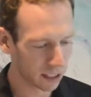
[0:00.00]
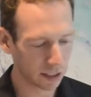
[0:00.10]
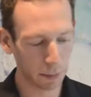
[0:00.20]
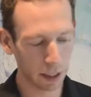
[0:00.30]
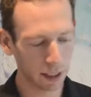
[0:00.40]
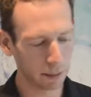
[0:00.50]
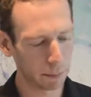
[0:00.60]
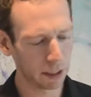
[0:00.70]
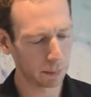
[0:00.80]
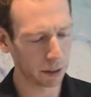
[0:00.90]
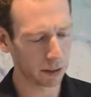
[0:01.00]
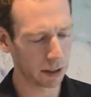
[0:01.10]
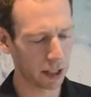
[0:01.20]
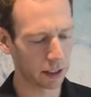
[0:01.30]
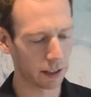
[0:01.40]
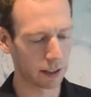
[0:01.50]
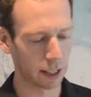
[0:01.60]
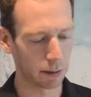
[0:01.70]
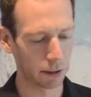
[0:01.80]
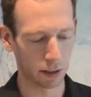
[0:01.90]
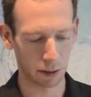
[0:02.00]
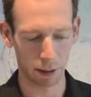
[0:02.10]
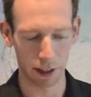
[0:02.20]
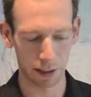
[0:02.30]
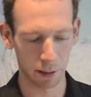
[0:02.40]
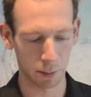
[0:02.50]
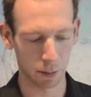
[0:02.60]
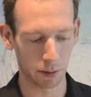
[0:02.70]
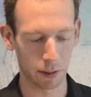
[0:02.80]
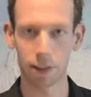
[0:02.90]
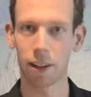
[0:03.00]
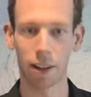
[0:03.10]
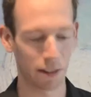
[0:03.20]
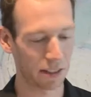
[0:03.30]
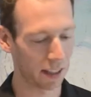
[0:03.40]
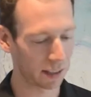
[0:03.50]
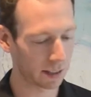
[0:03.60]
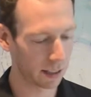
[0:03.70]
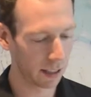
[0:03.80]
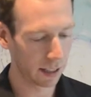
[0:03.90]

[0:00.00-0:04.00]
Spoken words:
So making a peanut butter and jelly sandwich is quite simple, this author says.